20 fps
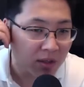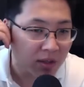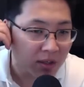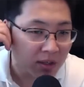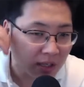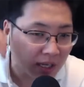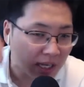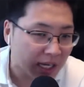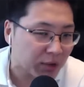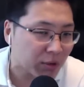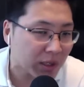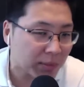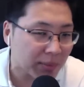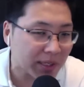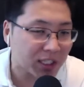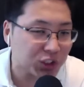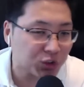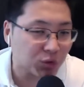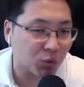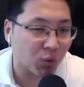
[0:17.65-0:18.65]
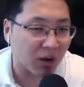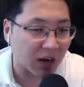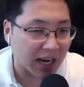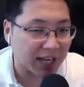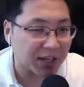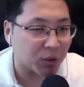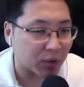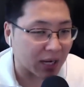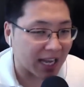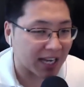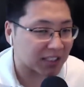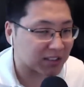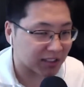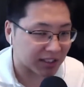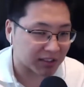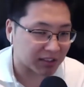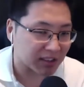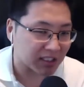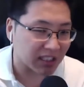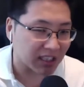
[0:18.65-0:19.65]
How do I make sure I don't
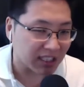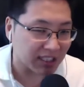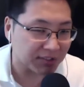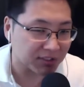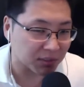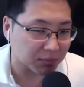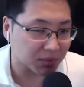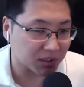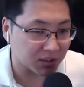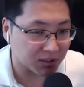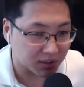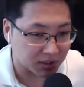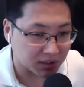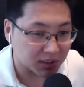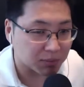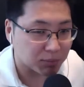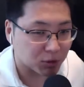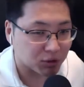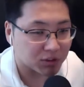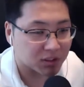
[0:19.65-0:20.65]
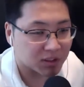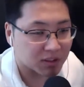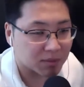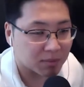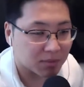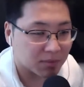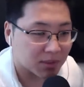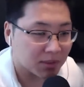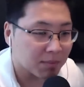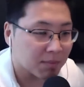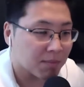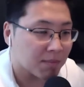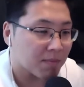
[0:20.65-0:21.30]
accidentally leave something to this person? Yeah.